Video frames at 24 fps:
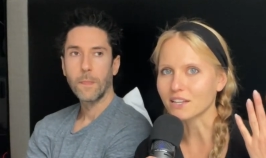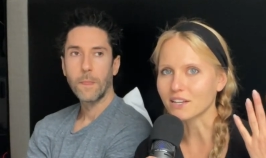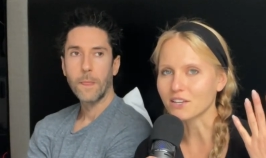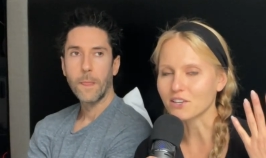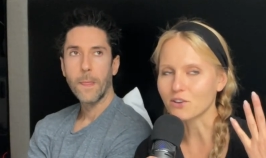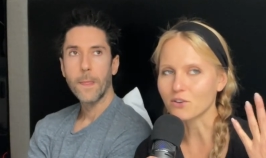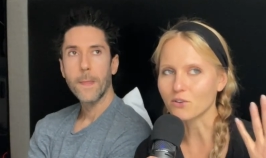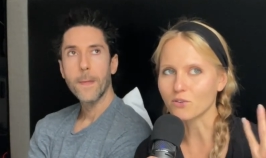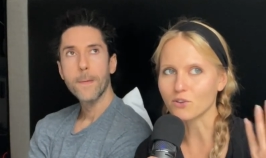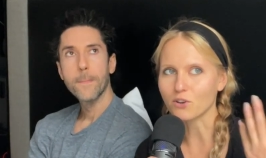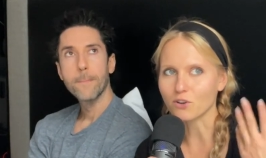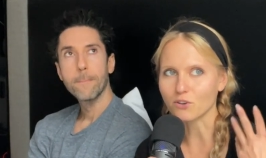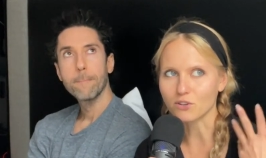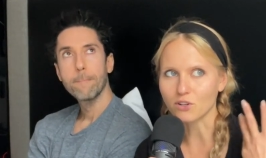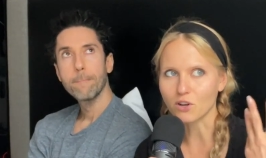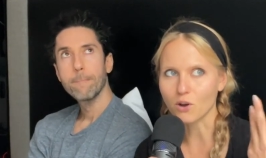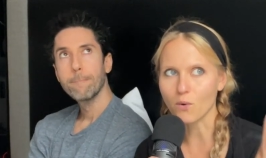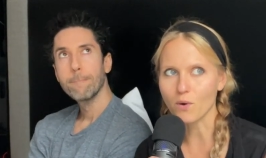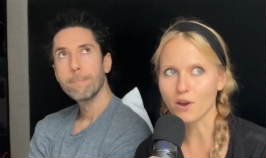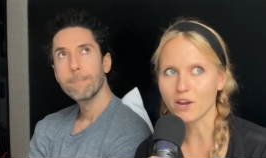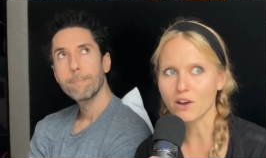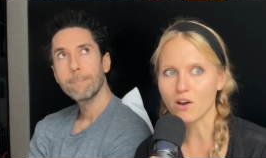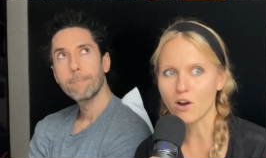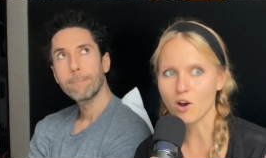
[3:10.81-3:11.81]
Speaker 1: Like you're, you're
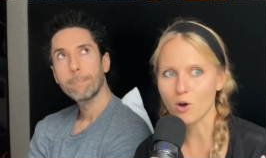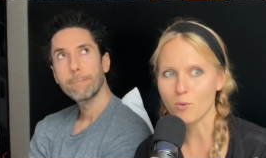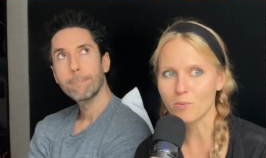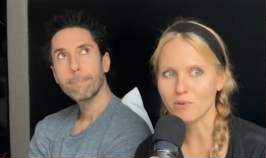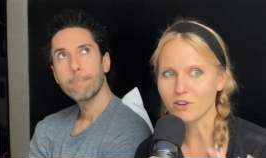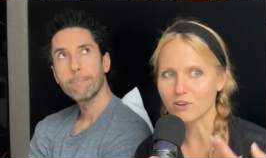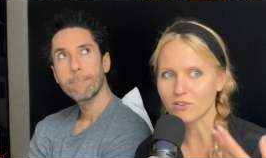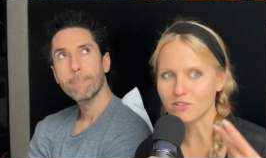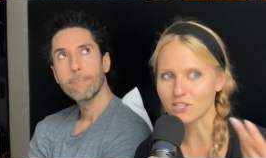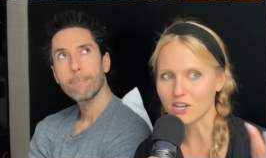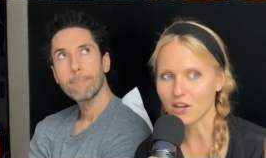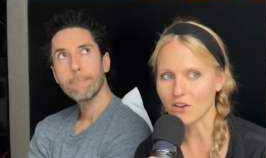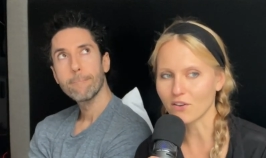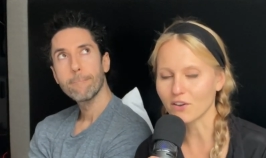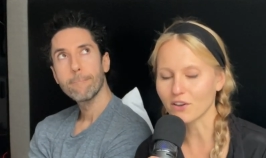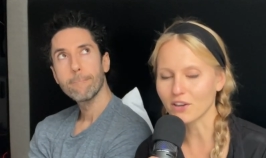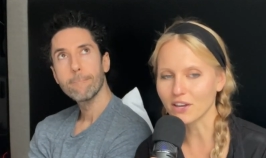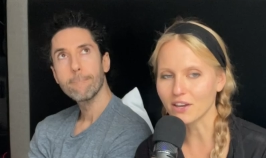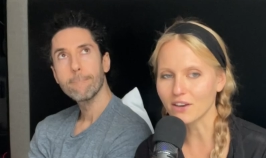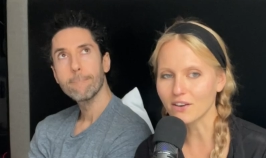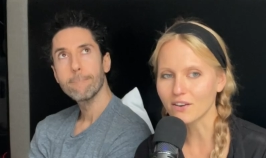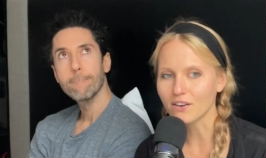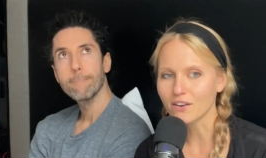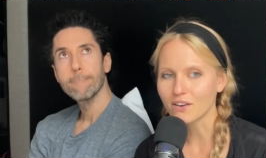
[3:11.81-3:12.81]
going home and you're
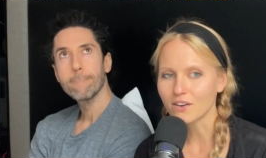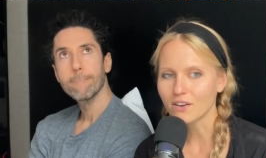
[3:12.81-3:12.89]
telling